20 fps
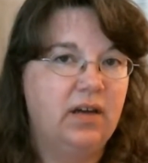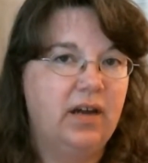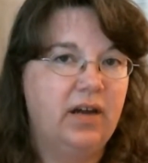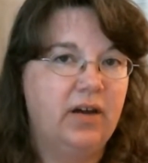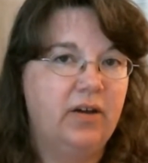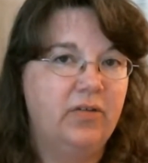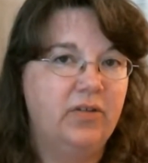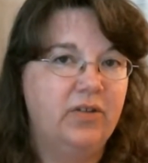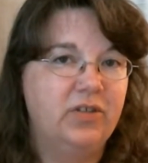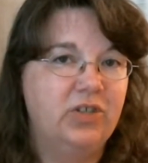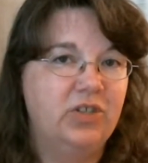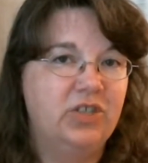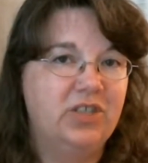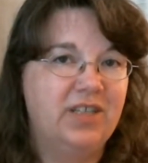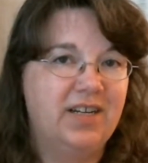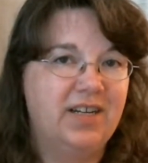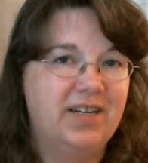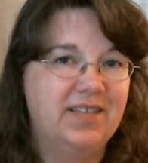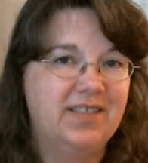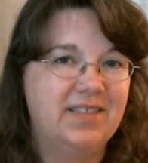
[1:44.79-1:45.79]
how the
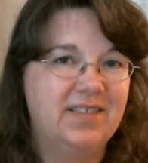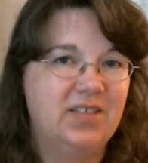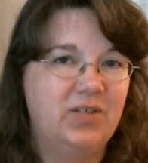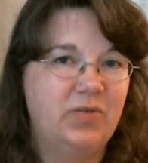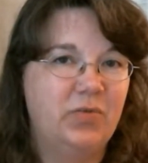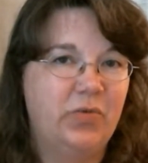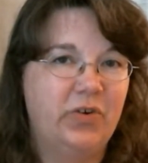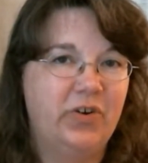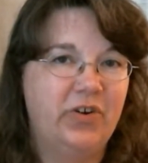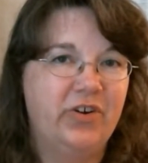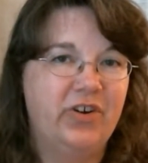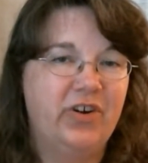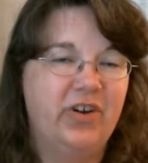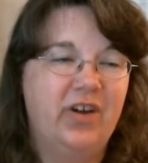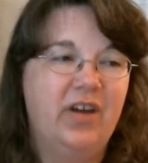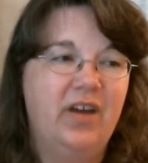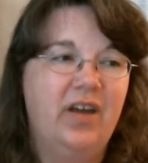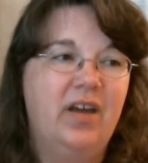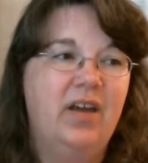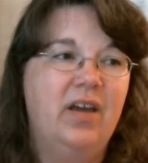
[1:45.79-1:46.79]
genetics can
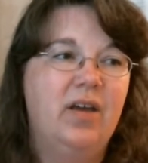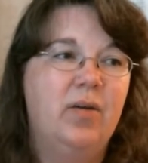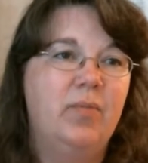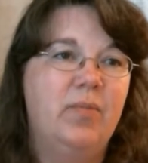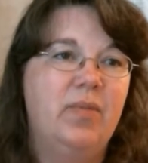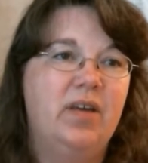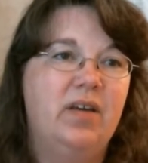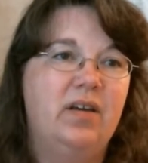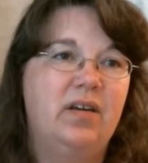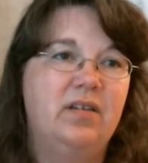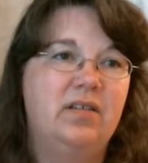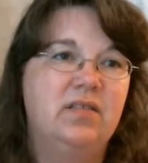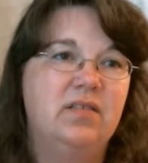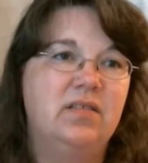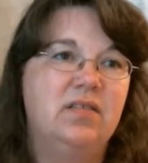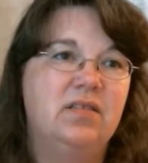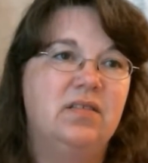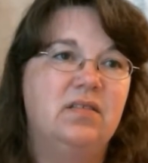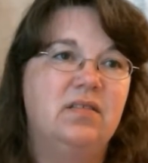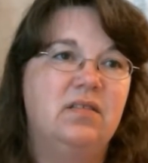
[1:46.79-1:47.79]
work
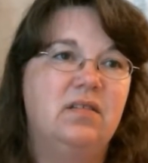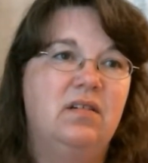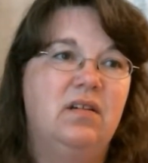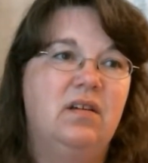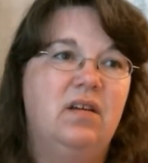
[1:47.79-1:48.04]
because